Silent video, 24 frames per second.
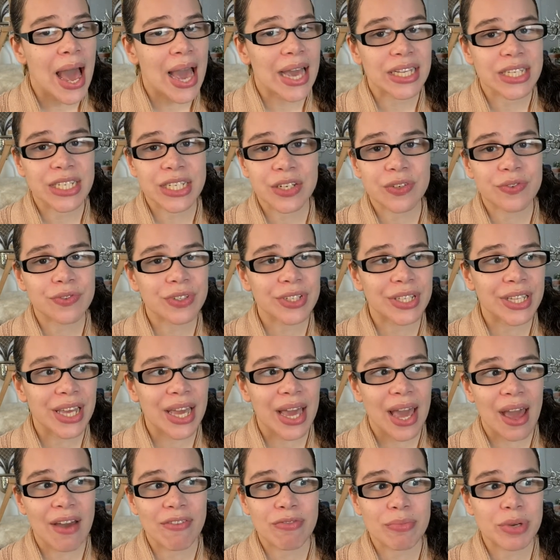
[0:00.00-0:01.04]
I didn't really
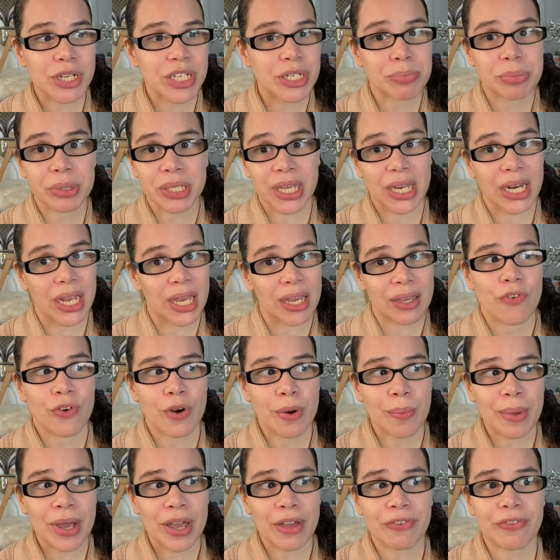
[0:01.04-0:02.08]
have much bleeding.
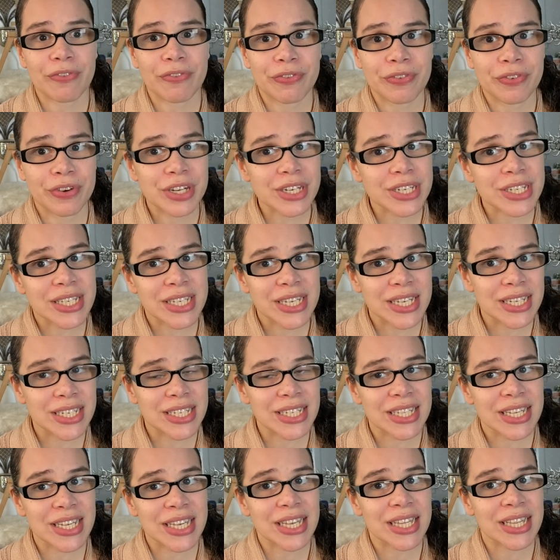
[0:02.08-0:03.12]
For my first
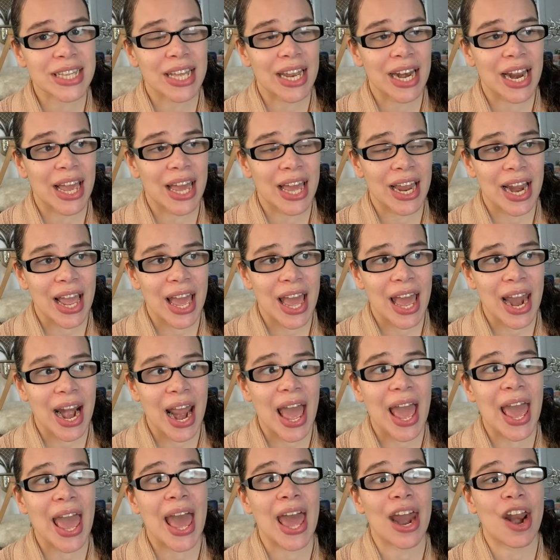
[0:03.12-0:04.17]
DNC that I had had,
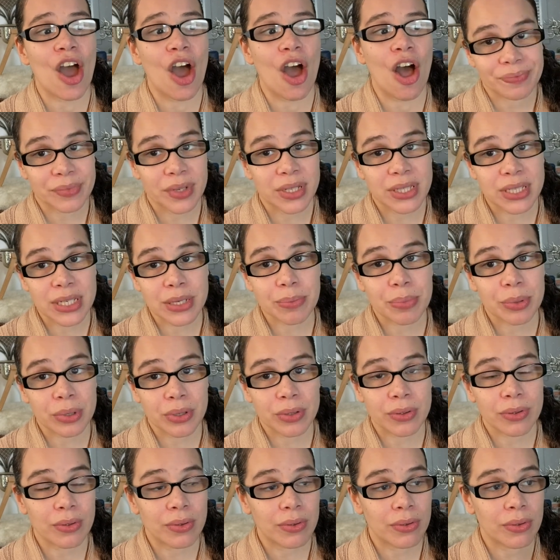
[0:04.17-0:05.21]
I had a
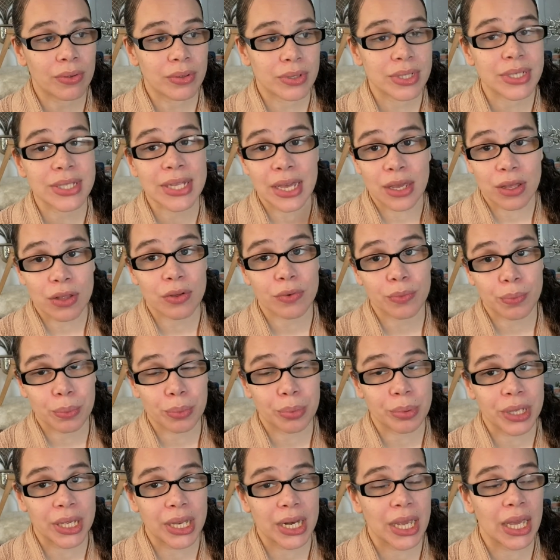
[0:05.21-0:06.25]
typical cycle
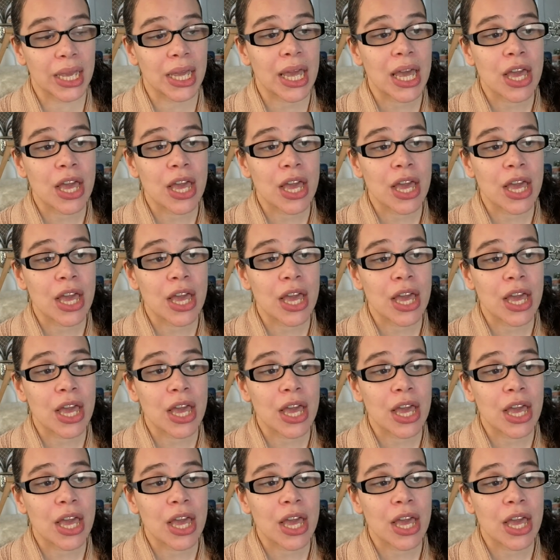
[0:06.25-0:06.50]
bleeding.